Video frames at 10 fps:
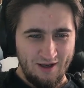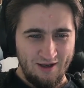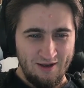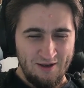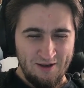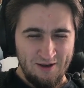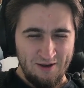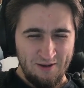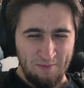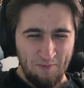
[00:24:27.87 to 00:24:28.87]

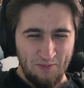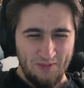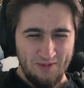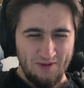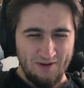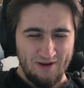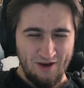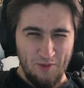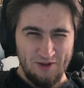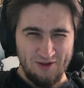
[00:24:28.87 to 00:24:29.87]
How
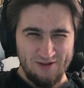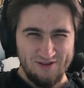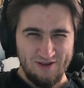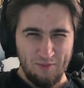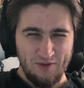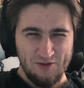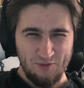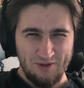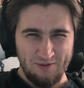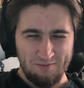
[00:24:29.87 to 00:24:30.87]
about I'll skip this
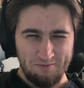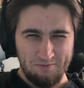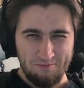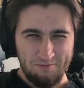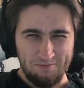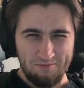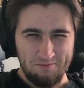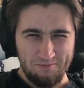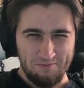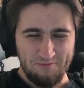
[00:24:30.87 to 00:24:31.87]
one
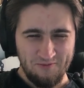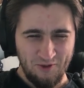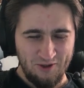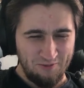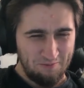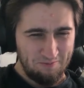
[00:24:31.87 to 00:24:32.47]
for now.